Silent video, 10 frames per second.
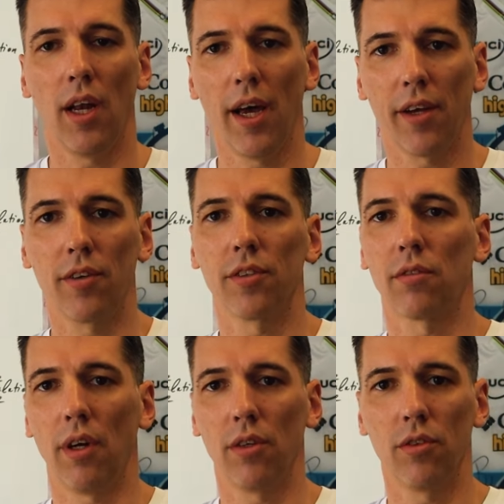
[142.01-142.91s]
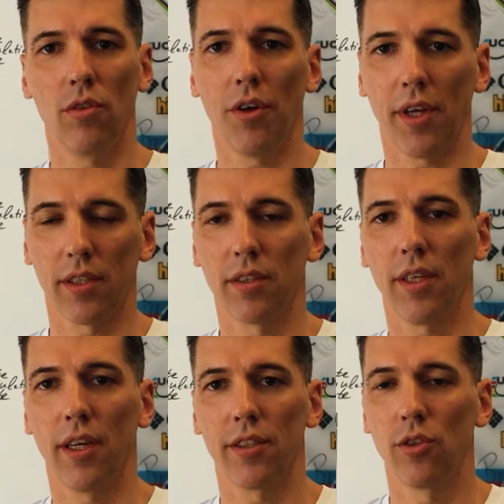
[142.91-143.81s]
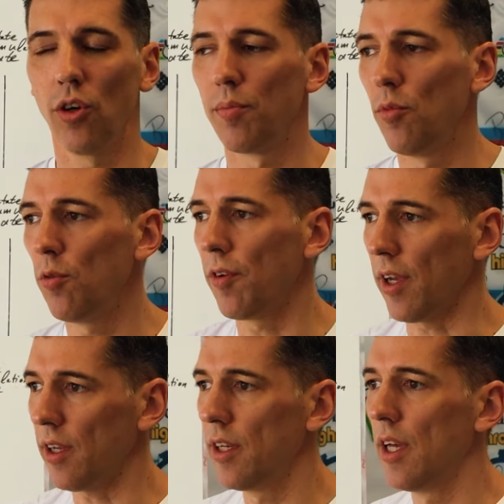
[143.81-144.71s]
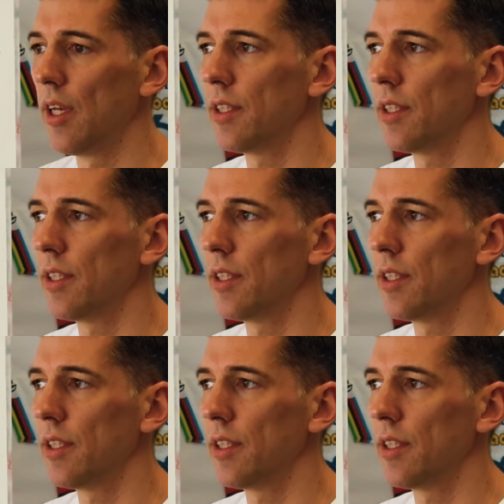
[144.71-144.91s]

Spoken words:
lying on the ground, not exercising, not moving,